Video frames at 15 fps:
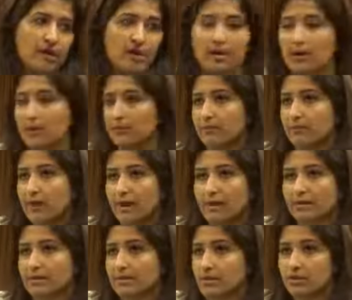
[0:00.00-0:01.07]

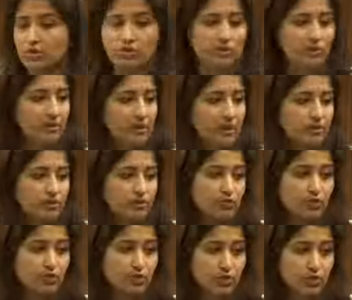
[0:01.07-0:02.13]
Palestinians should be able
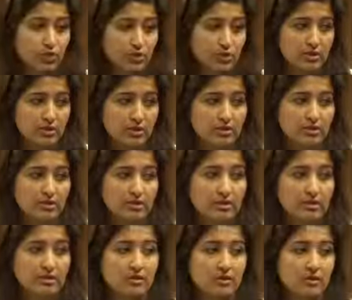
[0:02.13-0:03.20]
to choose to
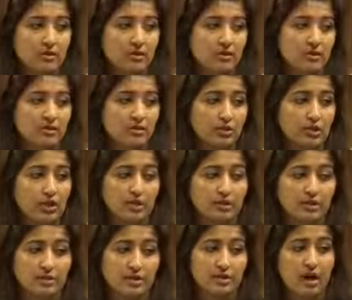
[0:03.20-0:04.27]

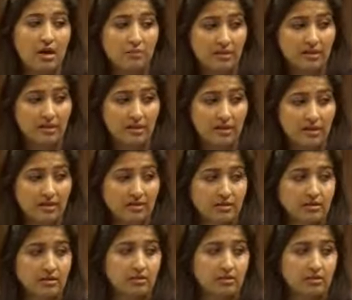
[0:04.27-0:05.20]
be compensated,